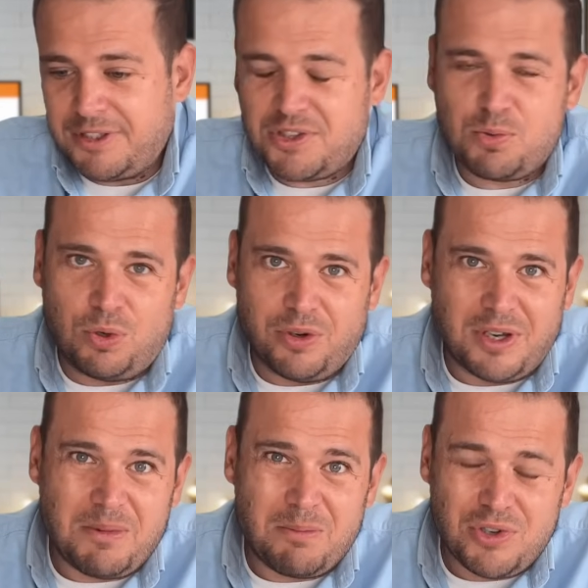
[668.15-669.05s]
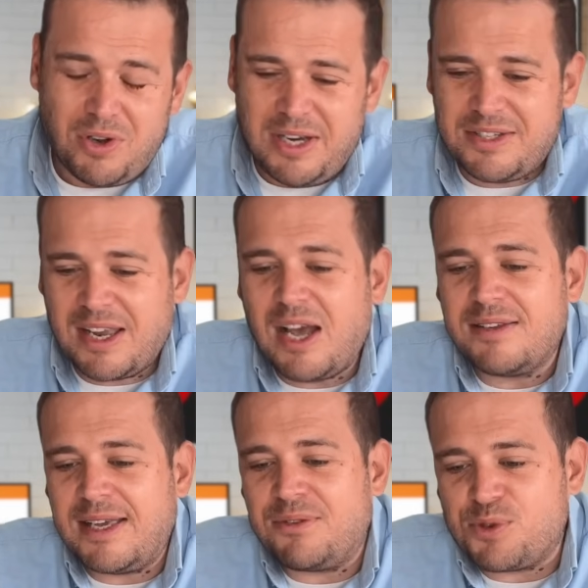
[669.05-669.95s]
Swore up. I'm trying to
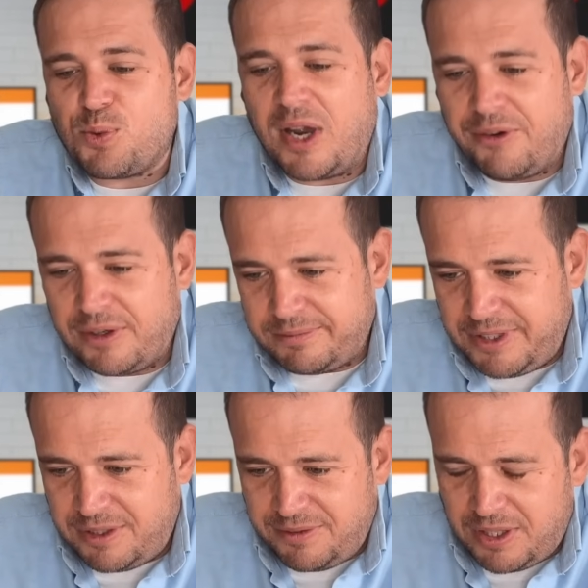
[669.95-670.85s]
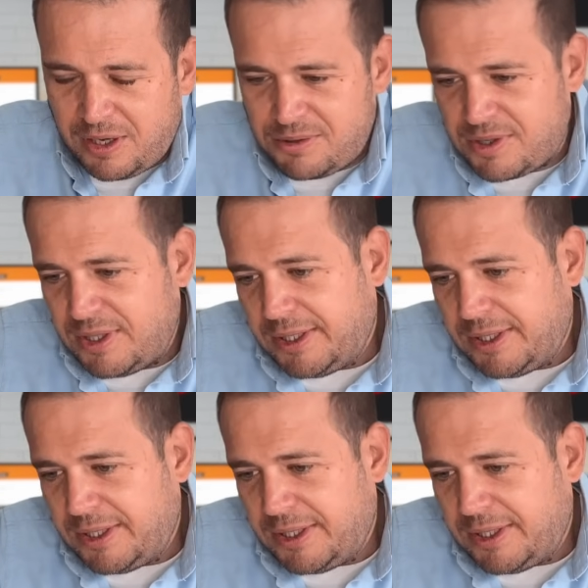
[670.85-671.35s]
cut down the swearing in the videos.